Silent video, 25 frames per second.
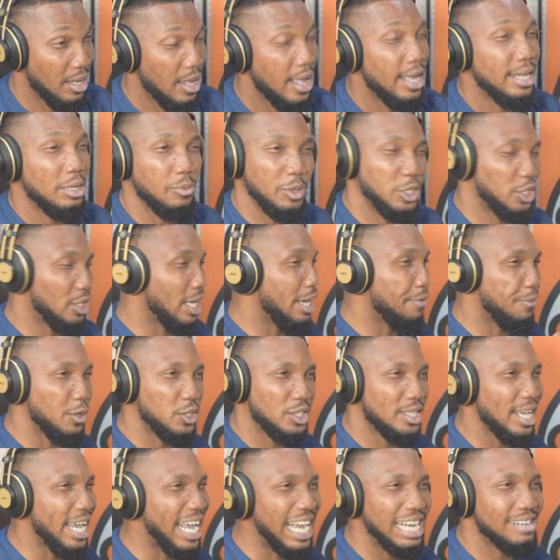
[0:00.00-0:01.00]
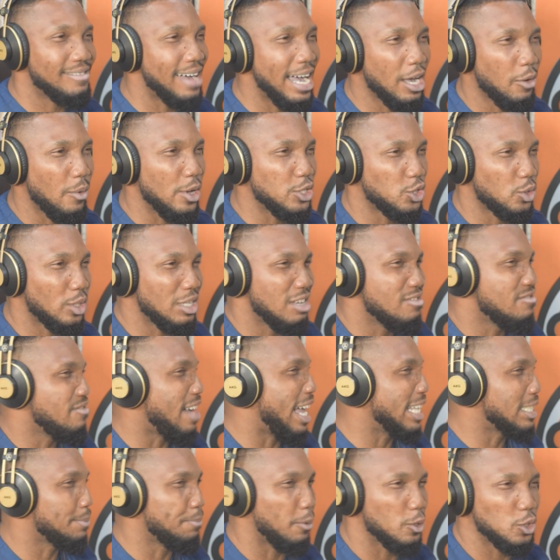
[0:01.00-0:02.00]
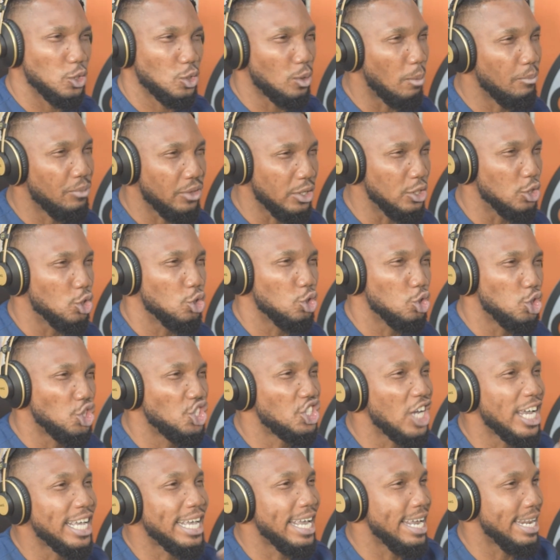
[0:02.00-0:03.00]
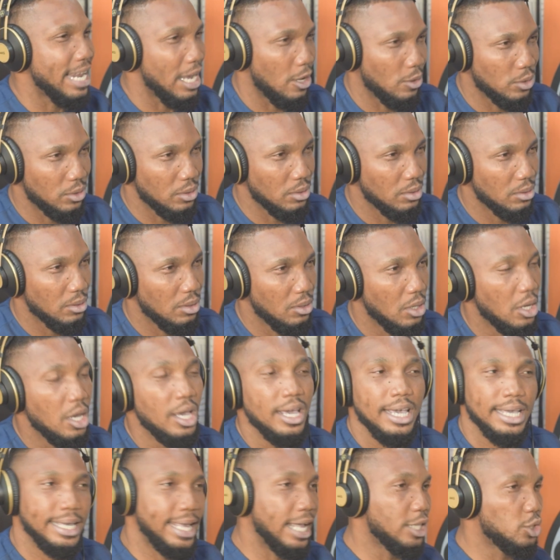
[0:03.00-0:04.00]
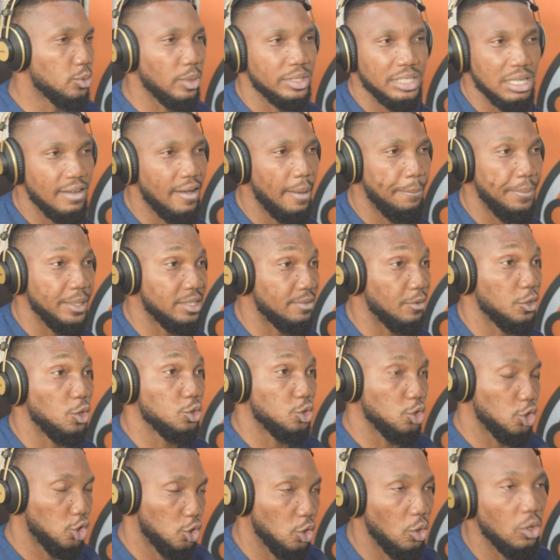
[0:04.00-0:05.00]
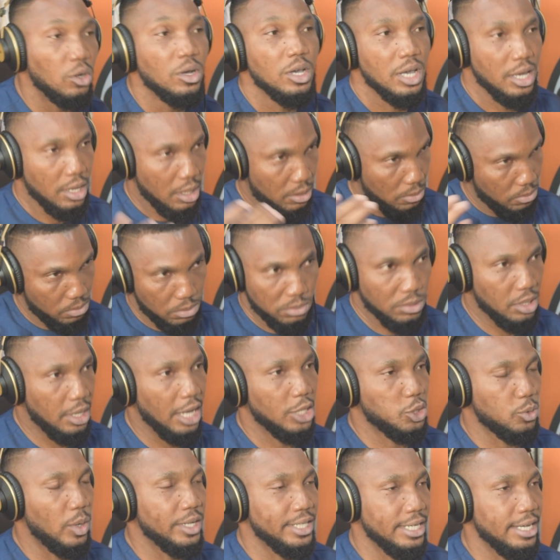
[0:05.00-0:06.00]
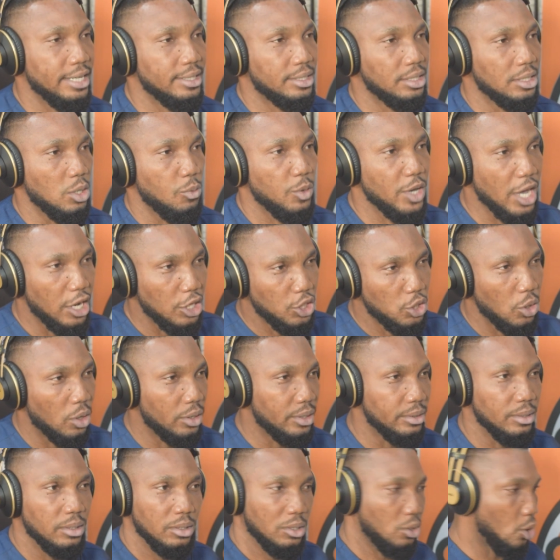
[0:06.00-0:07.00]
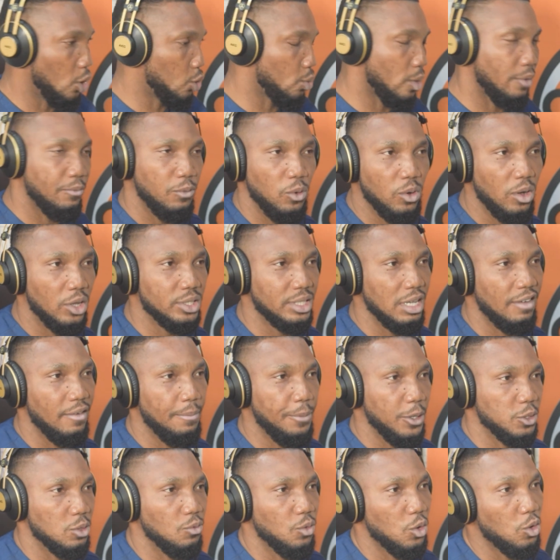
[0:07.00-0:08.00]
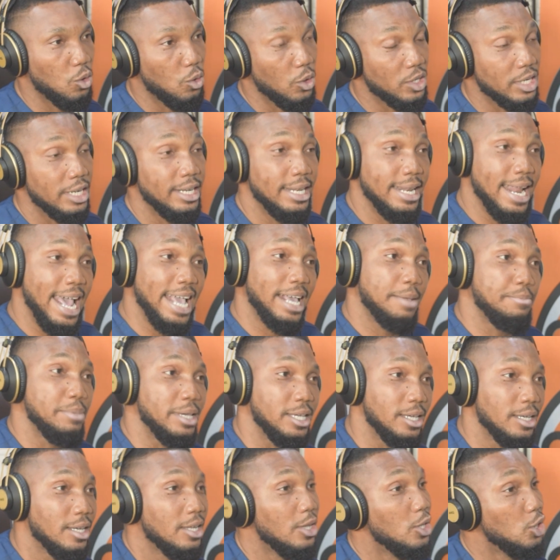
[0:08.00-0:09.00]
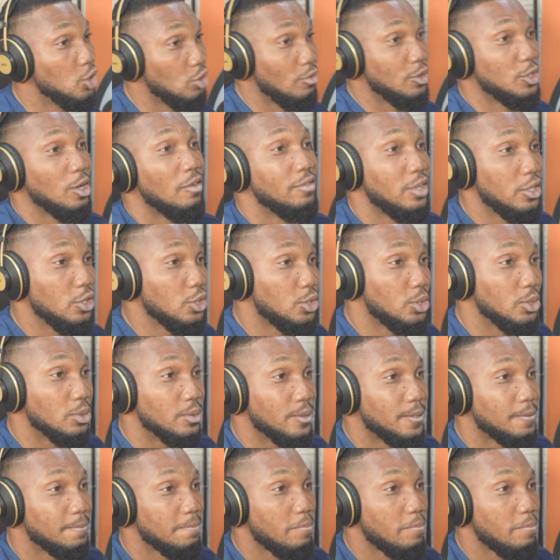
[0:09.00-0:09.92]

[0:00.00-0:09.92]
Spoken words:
We see if you see a crack or a sudden rasp or something, check it out. Get to a therapist. If you're not so sure, get to an ENT. When you're done, go to a vocal therapist or vocal coach like me to resolve the issue.